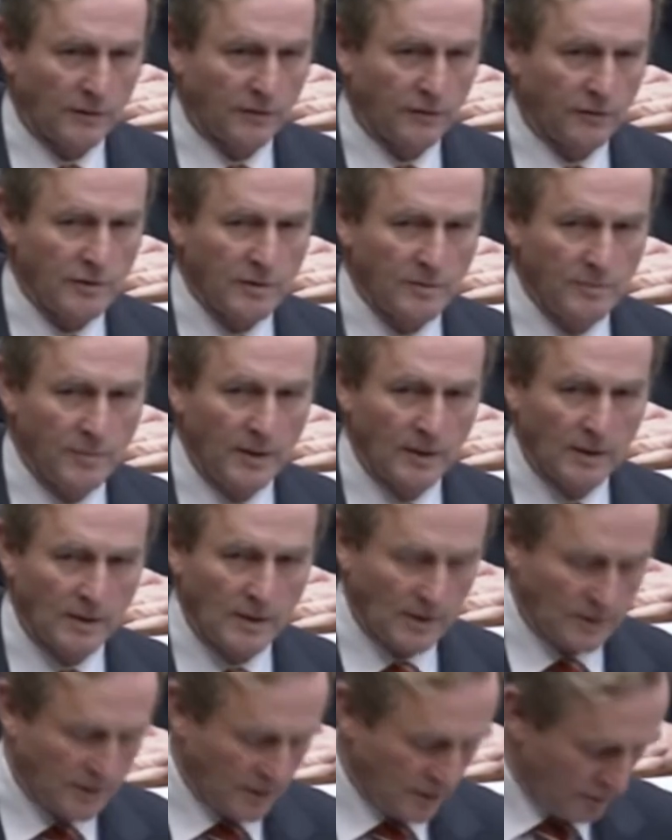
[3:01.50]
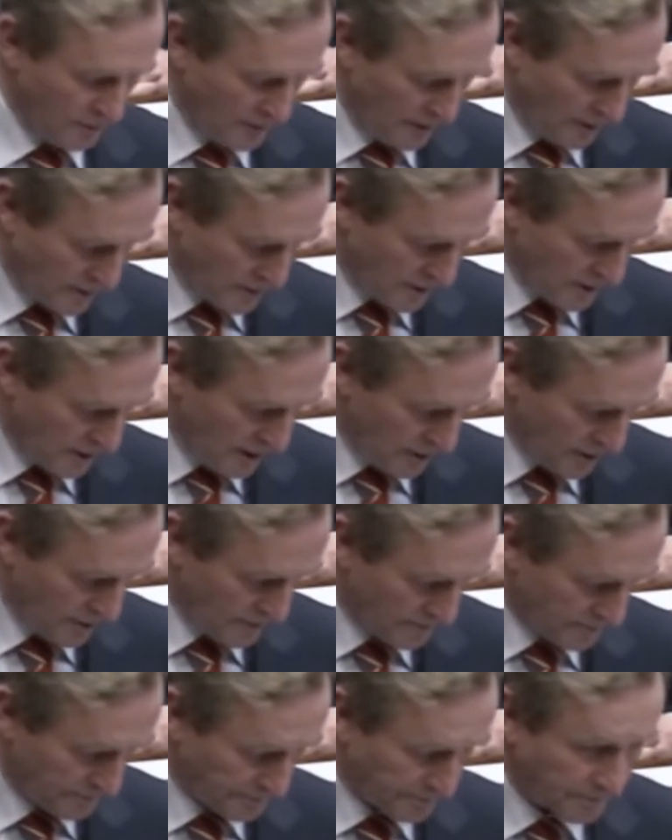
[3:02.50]
of 3 billion less than 2008
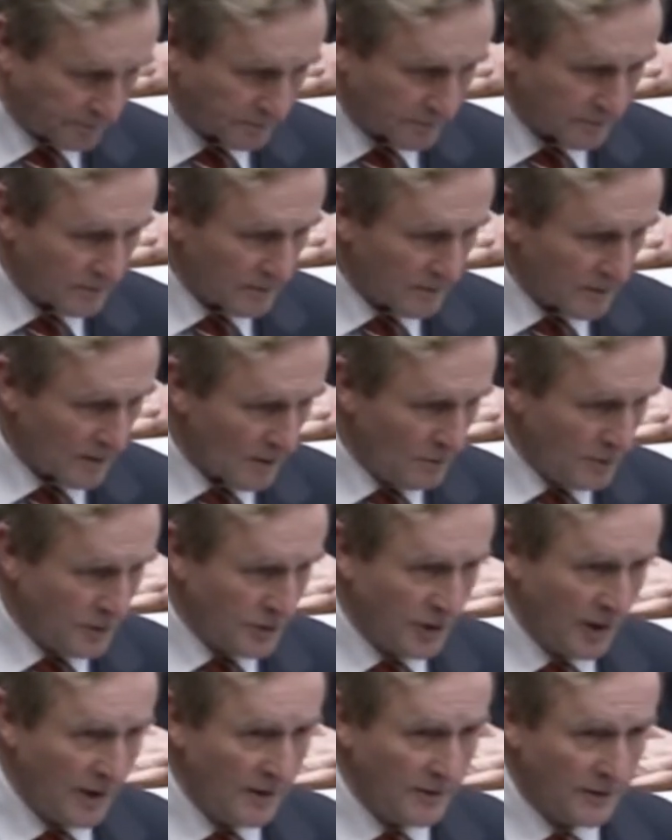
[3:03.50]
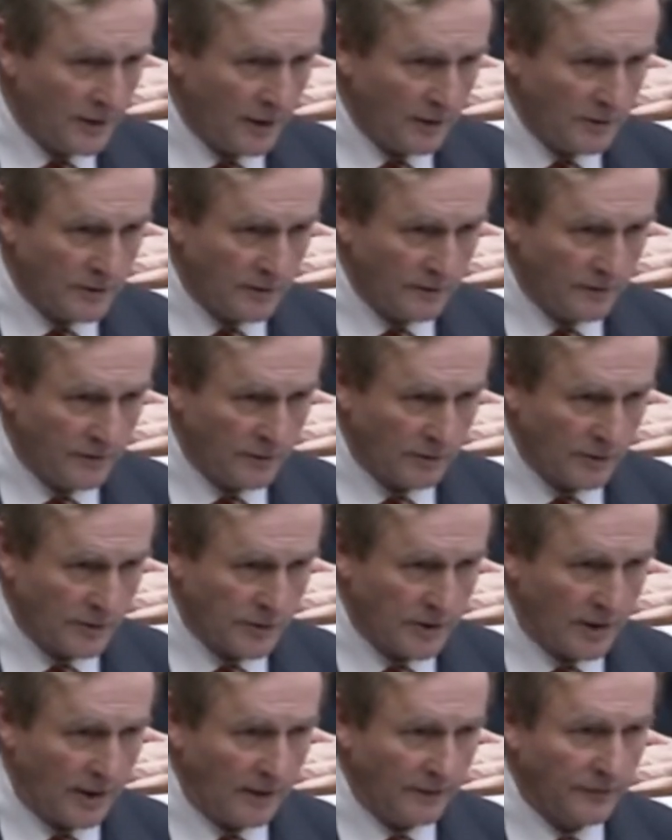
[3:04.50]
with 10,000 fewer
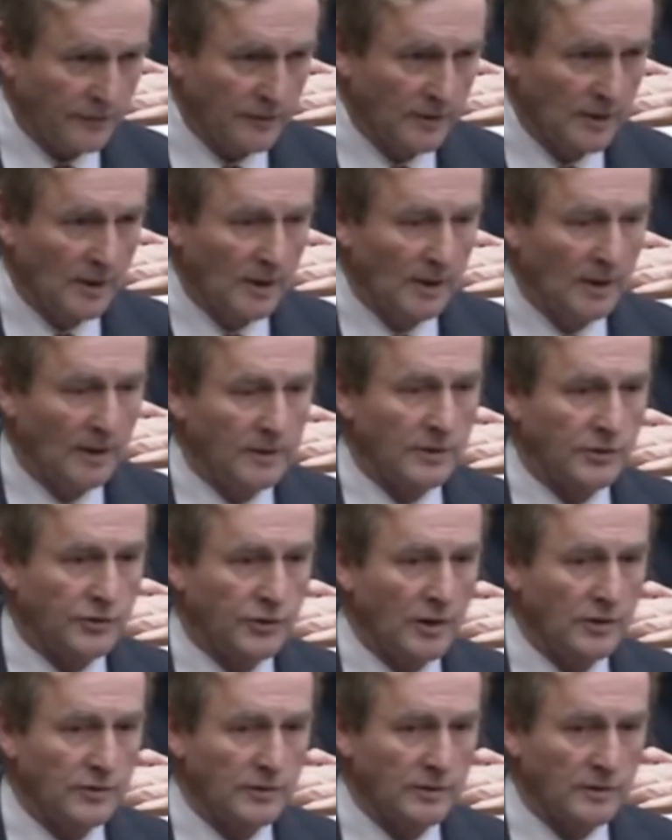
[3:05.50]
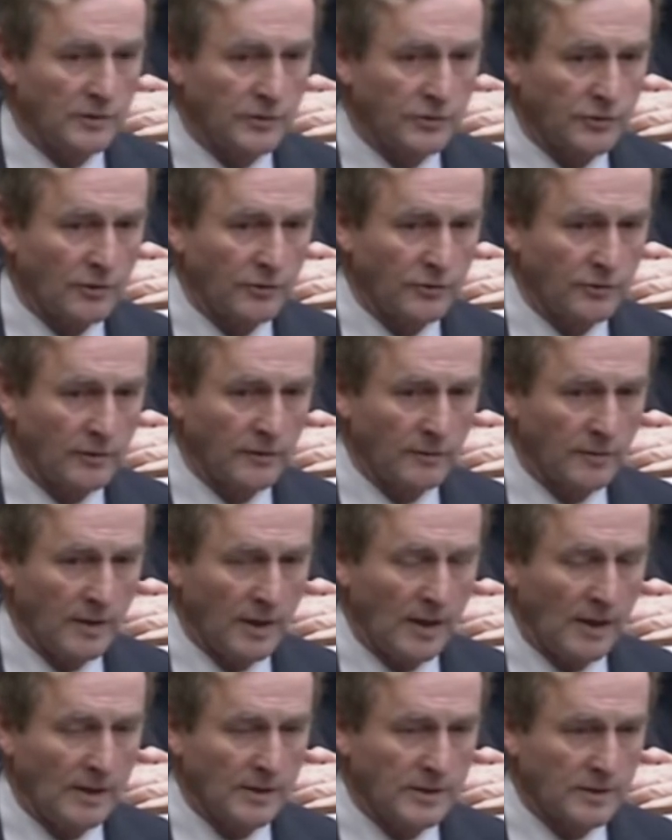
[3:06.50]
staff. And he's changing the structure of the
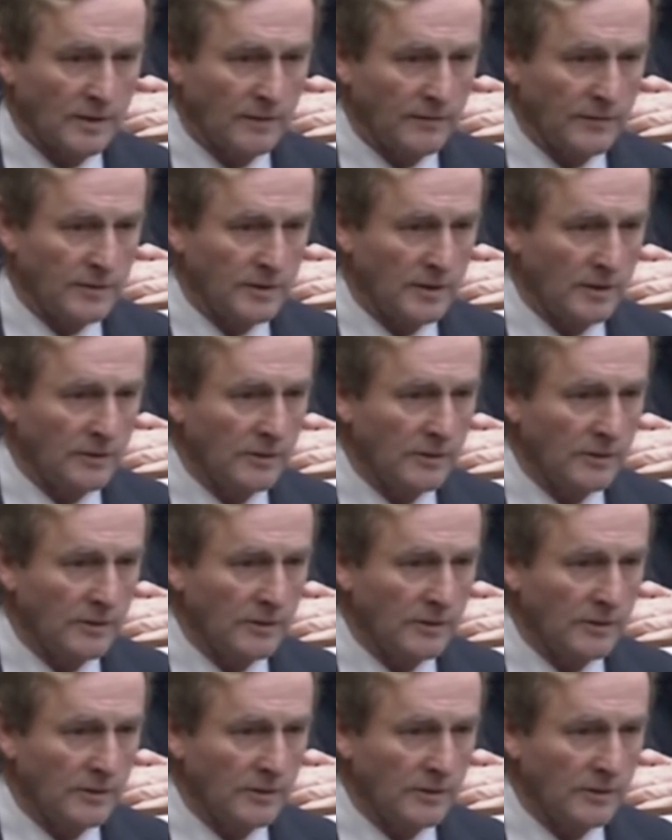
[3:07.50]
way health services are